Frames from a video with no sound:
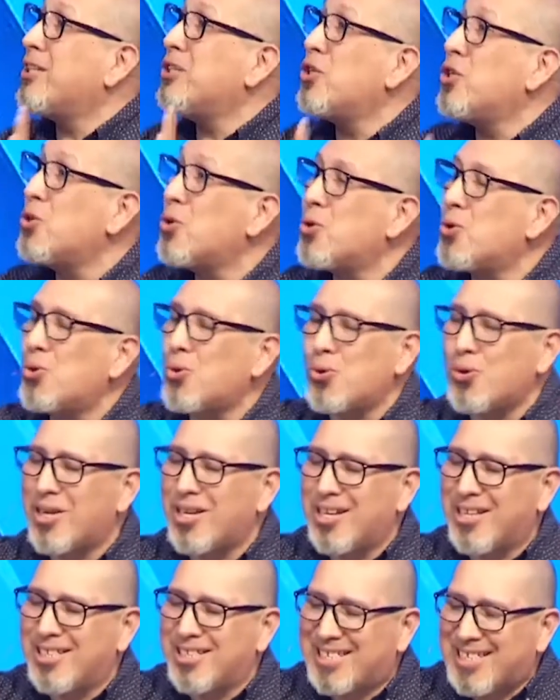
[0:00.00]
new
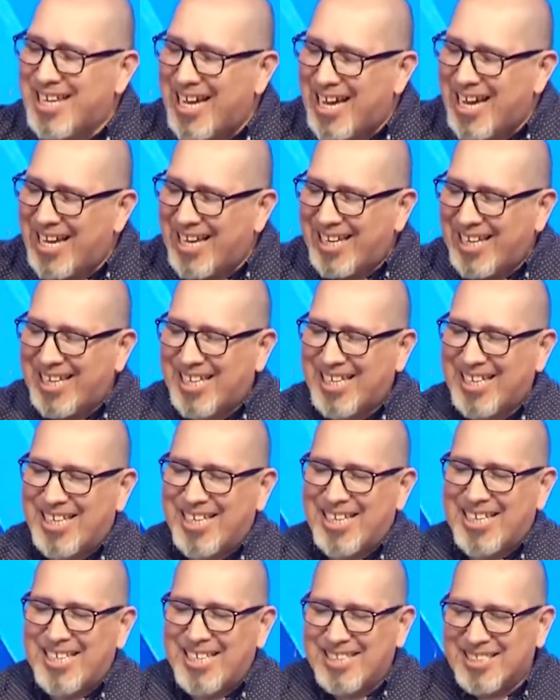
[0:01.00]
day
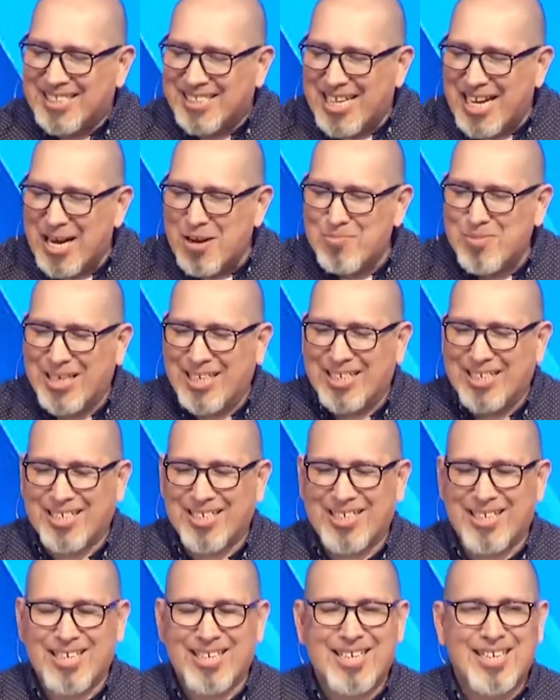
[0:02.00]
is coming.
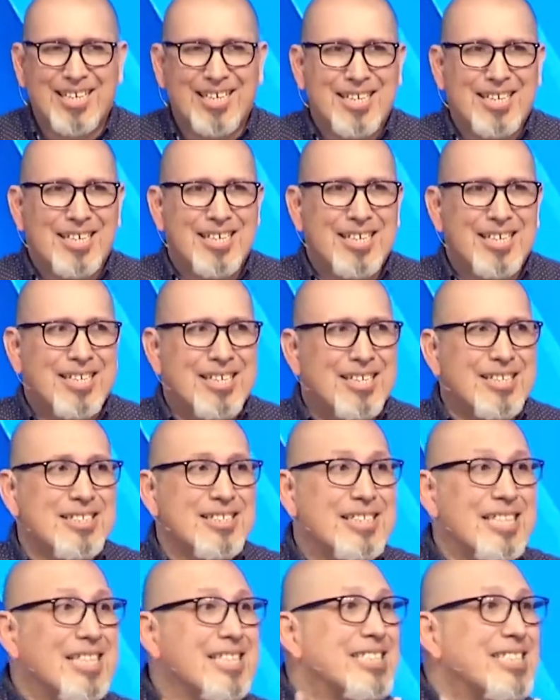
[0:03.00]

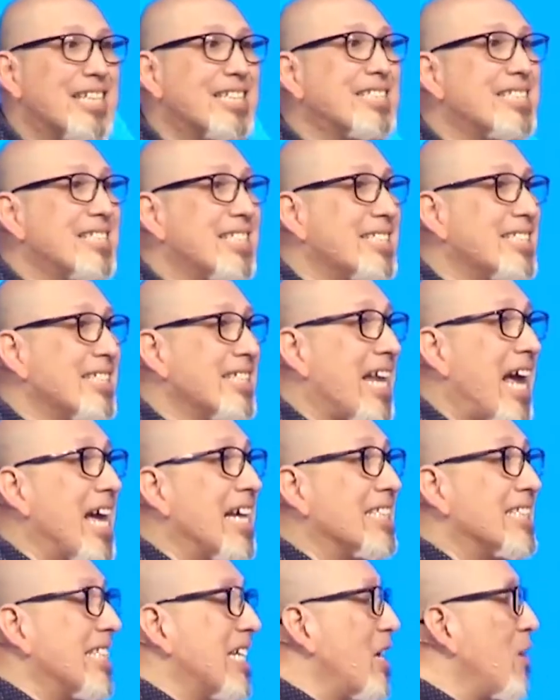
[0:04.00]
See, it says this in
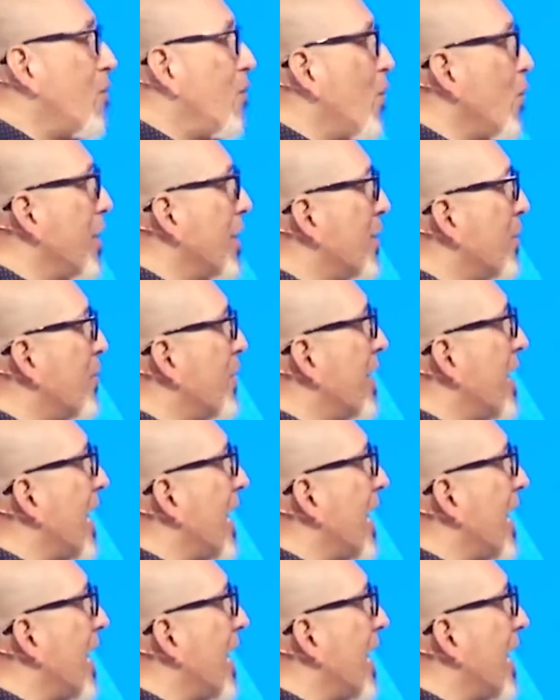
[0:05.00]
Isaiah 43